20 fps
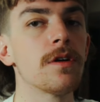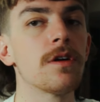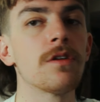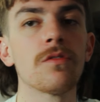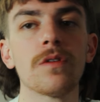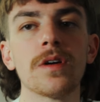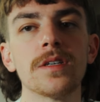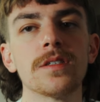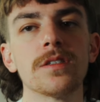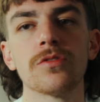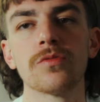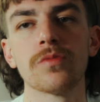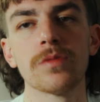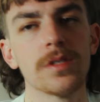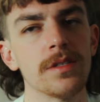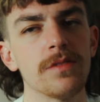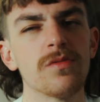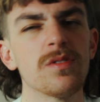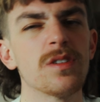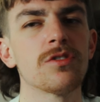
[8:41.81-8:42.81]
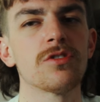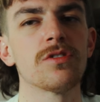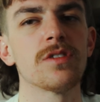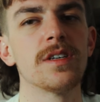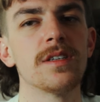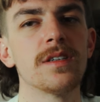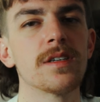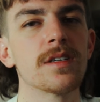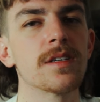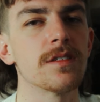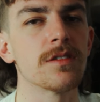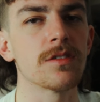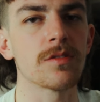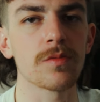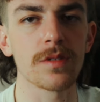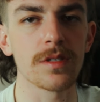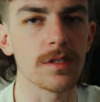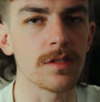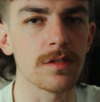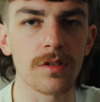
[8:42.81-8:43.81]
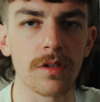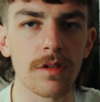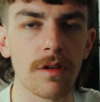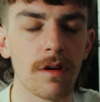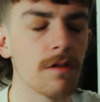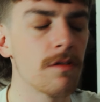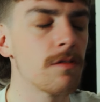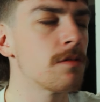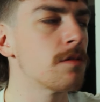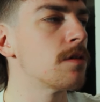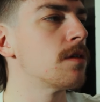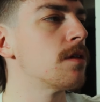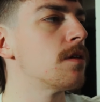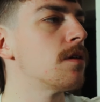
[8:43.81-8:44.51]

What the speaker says: Otherwise it's really frustrating and it's really slow.